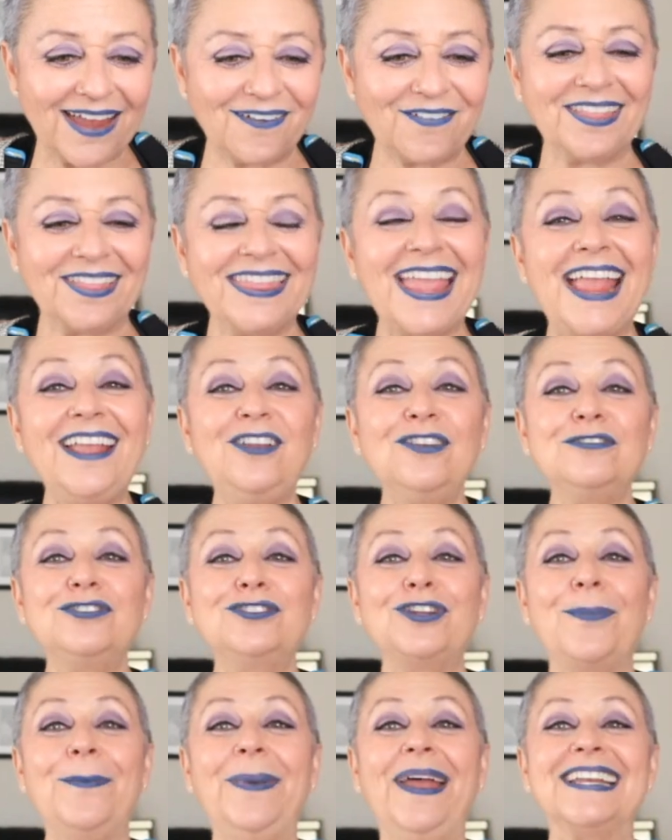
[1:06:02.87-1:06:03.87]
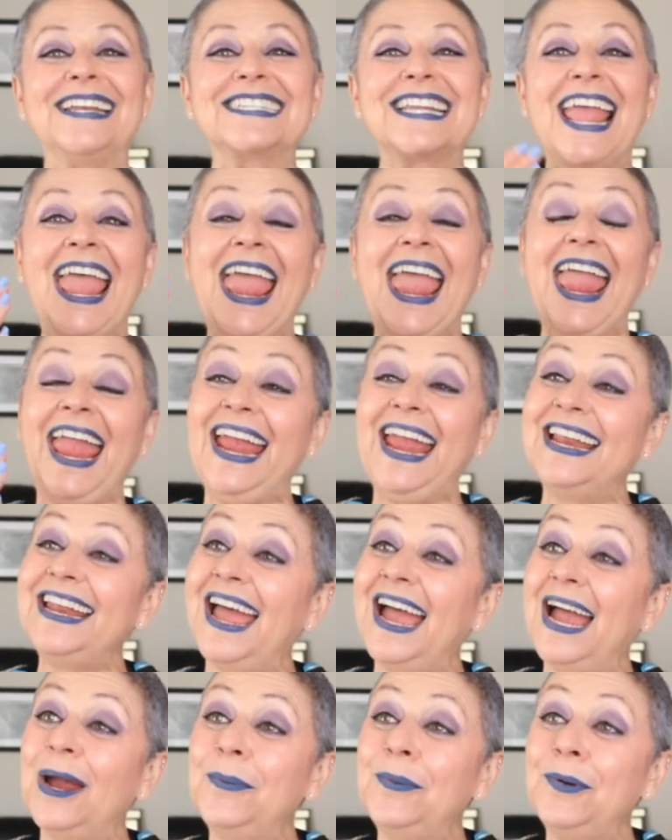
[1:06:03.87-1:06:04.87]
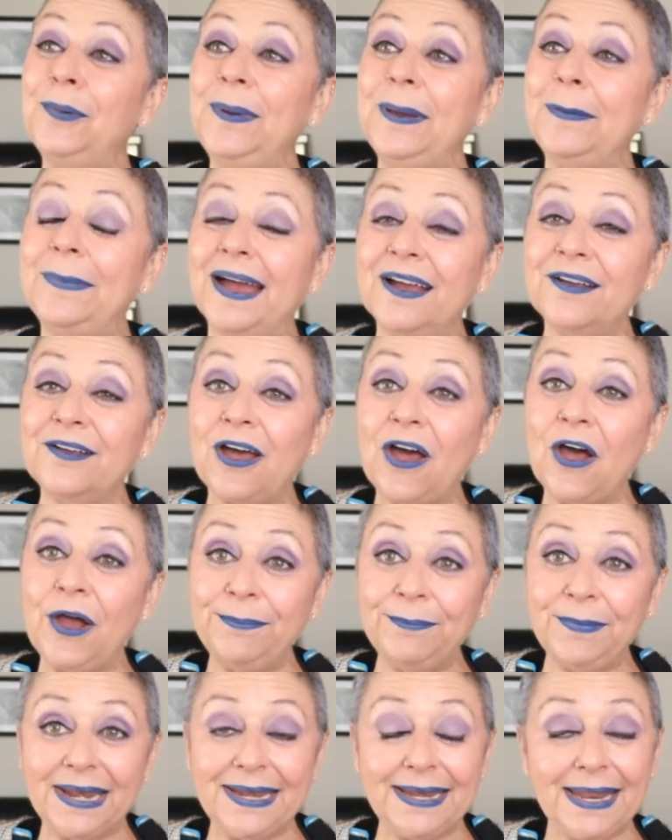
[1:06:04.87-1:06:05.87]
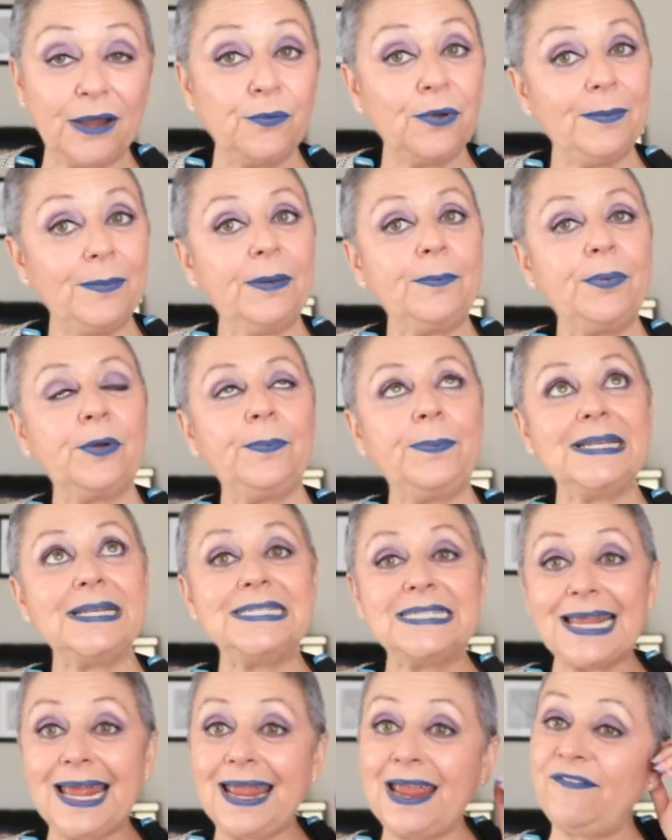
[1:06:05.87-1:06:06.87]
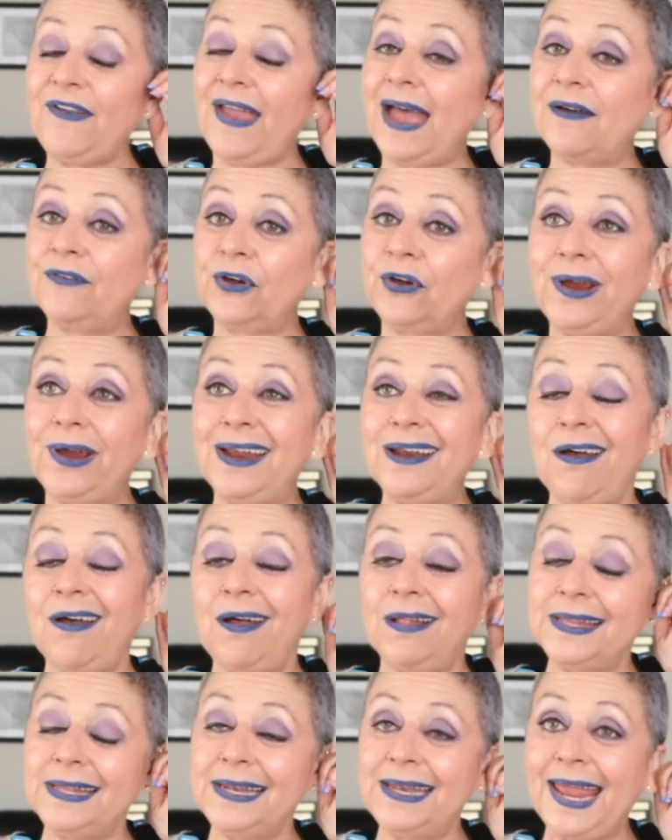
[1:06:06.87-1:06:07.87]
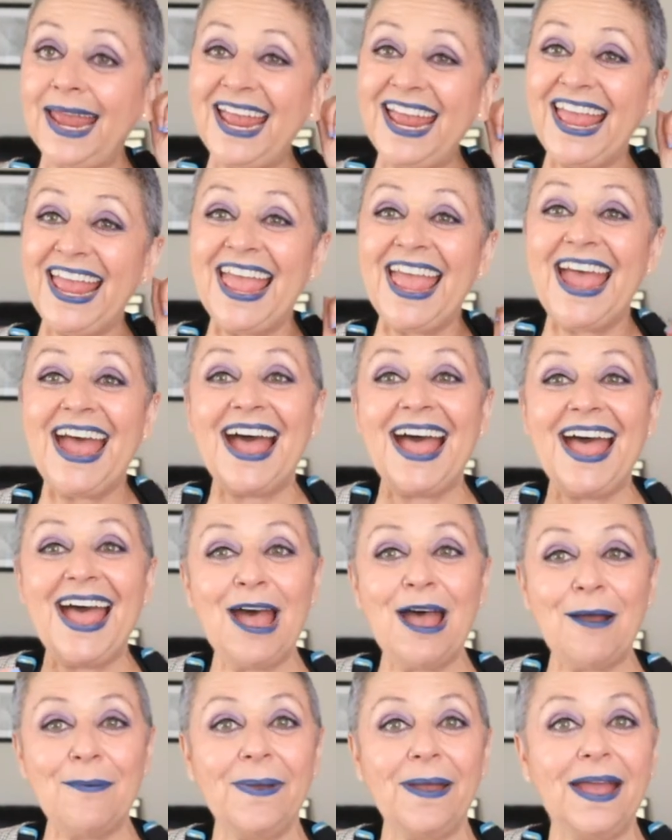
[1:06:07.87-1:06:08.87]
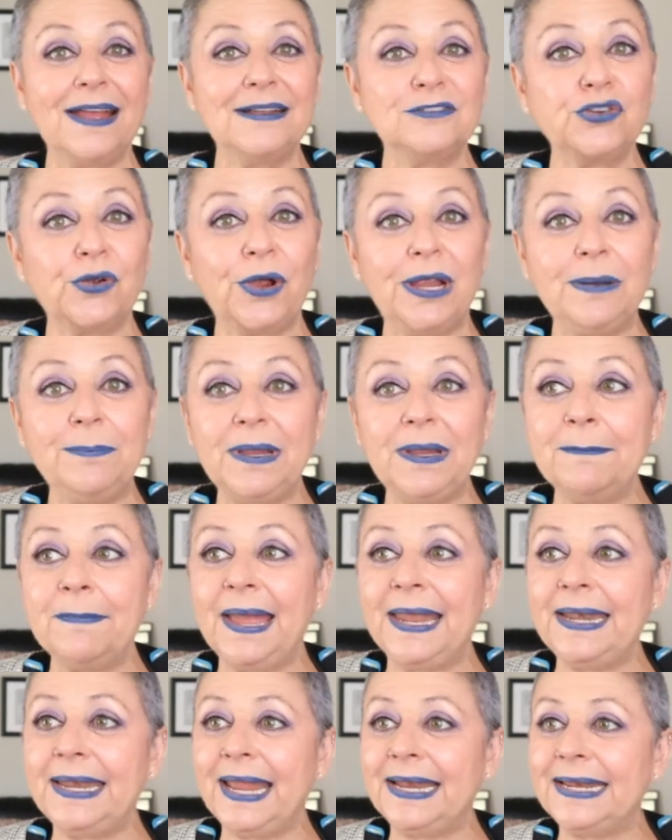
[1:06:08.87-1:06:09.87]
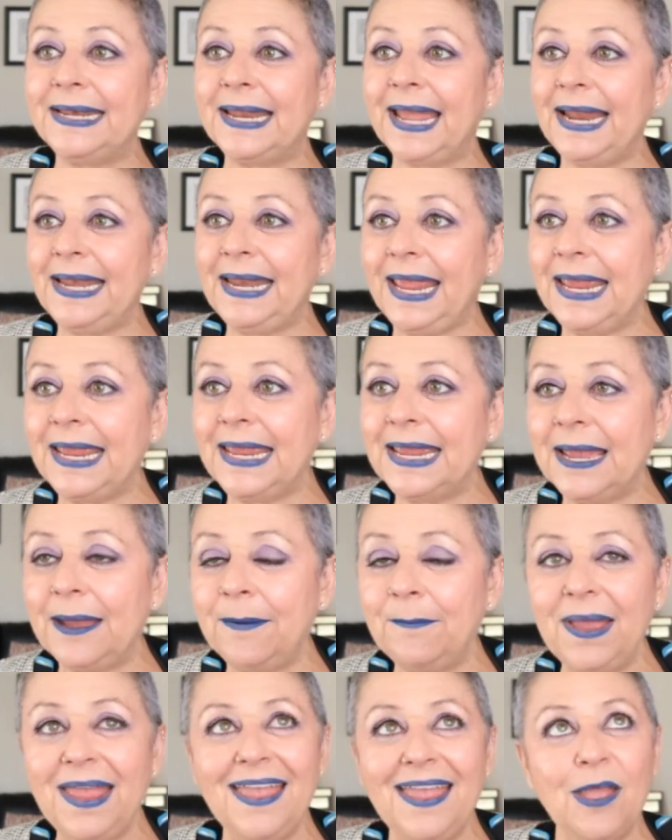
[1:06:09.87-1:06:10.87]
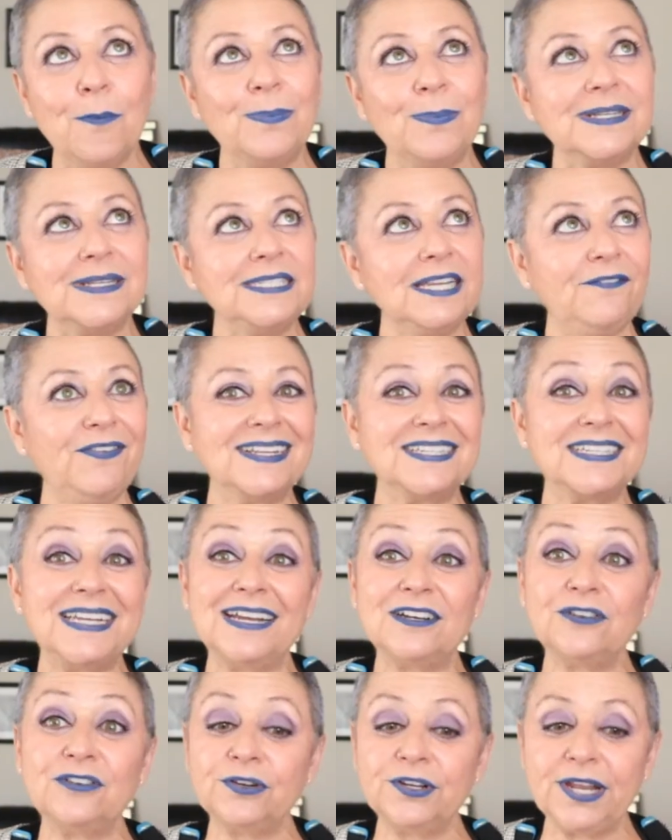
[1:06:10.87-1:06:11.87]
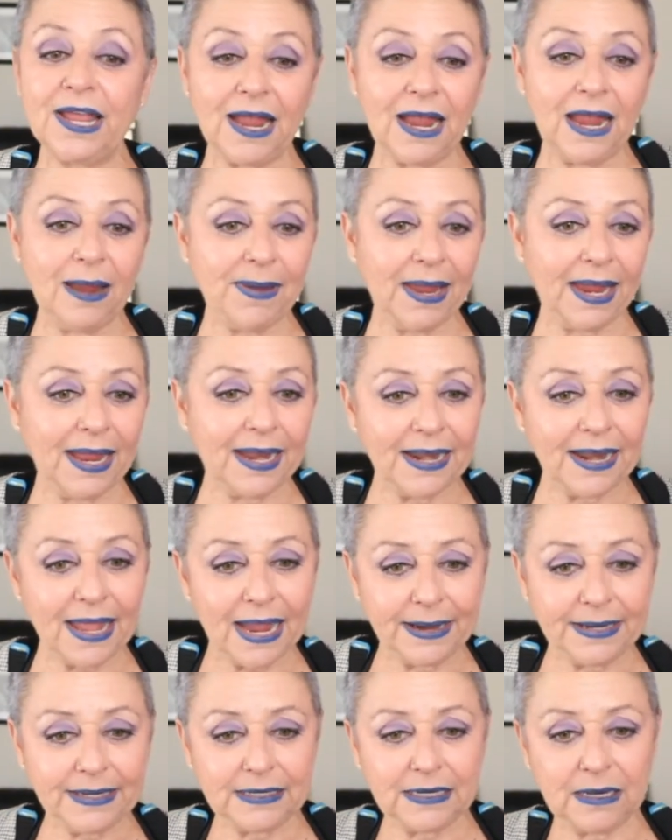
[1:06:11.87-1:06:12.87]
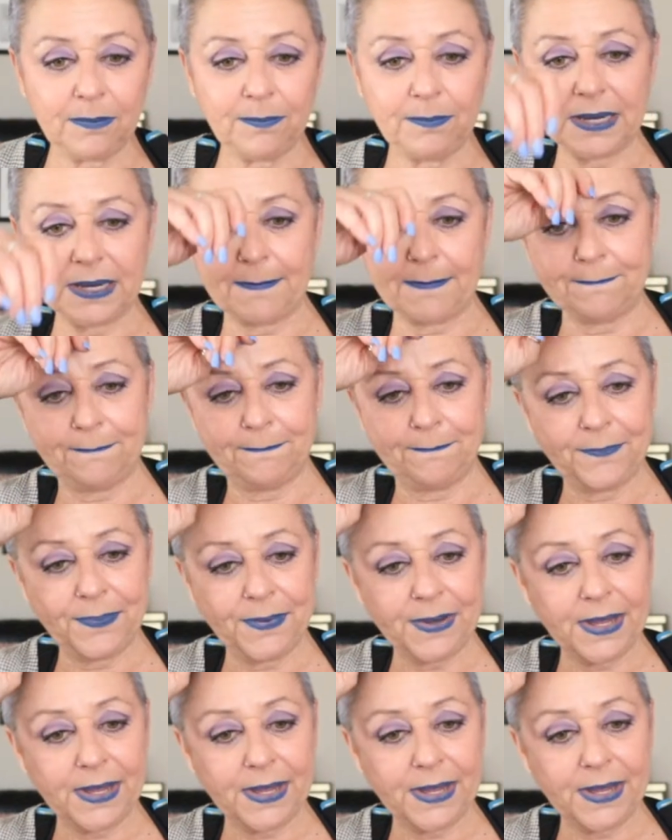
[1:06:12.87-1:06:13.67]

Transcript: Thank you so much. And I will be back on Monday. Remember, be safe. Have a great holiday. Um, join me Monday, 9 a.m. Pacific Standard Time, and I'm going to be buzzing